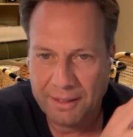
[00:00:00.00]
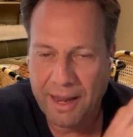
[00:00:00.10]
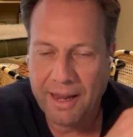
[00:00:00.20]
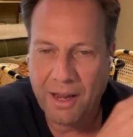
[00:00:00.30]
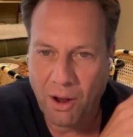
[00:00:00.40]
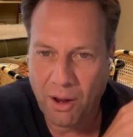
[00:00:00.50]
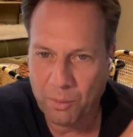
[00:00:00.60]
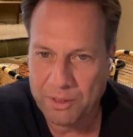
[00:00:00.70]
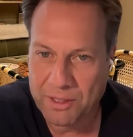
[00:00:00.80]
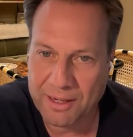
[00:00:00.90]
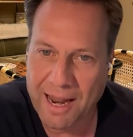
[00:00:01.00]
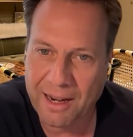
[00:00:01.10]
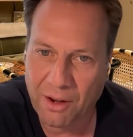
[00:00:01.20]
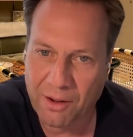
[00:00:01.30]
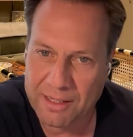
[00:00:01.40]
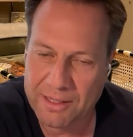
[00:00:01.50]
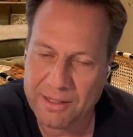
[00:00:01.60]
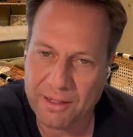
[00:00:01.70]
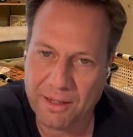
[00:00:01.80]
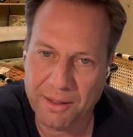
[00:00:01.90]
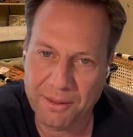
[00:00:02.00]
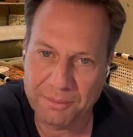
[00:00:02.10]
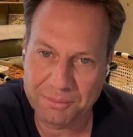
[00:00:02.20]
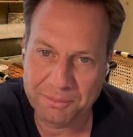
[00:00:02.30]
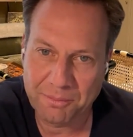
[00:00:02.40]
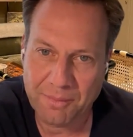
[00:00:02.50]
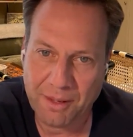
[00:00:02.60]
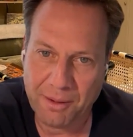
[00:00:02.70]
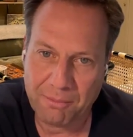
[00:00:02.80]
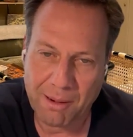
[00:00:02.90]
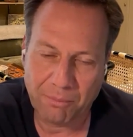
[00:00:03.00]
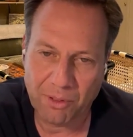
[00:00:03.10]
AI which can analyze perhaps